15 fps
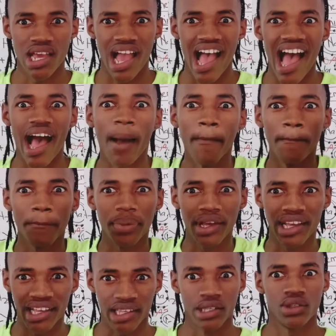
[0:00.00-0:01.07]
up,
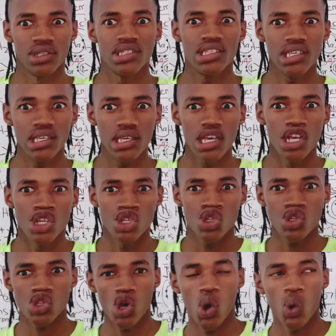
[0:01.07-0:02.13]
and you see.
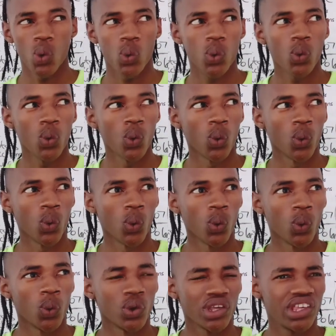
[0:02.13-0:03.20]
So
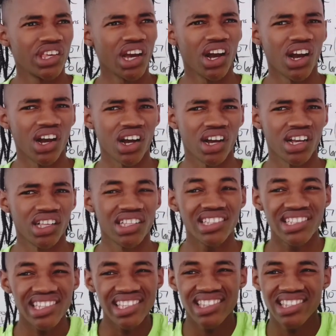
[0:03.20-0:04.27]
yeah,
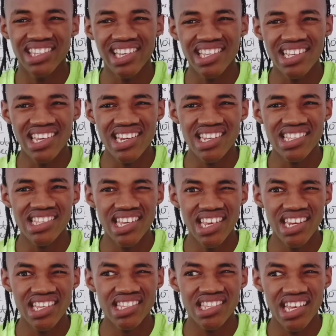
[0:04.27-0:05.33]
it is
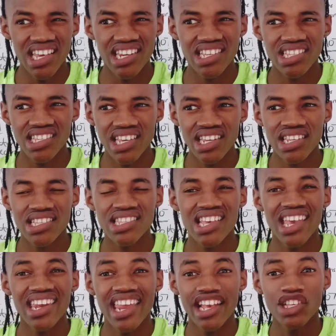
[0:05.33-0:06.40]

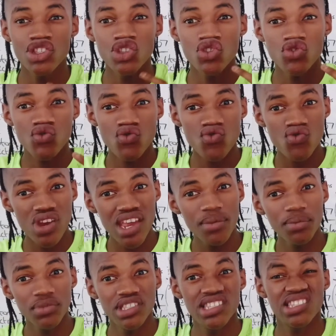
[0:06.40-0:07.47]
an
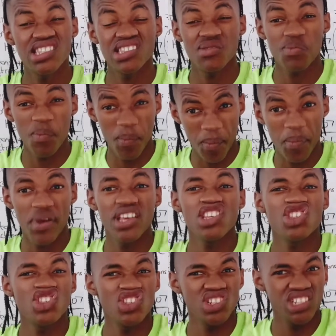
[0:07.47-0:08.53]
extreme
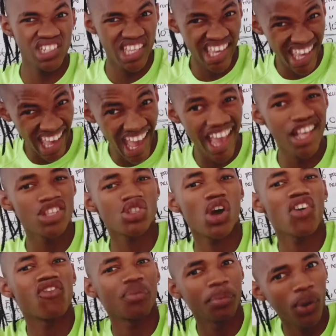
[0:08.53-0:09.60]
special case
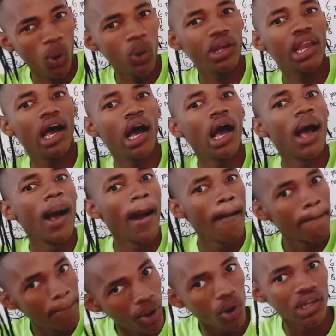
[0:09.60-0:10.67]
of polar
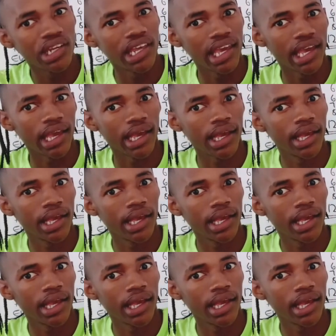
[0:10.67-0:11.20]
bonding.